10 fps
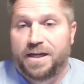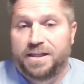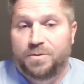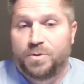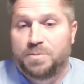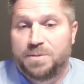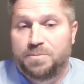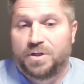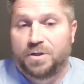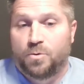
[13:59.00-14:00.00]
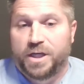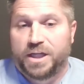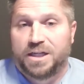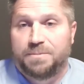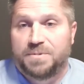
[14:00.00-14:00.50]
I think what people are
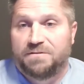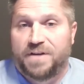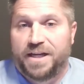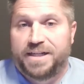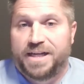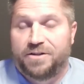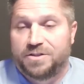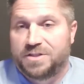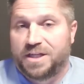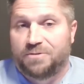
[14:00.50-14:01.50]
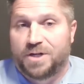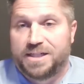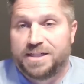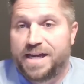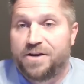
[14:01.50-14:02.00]
waking up to find out is that
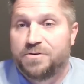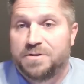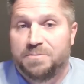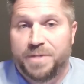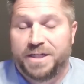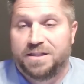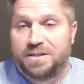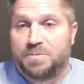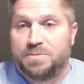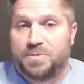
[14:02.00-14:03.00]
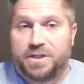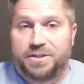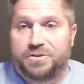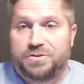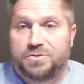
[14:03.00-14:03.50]
right now, many of the people on their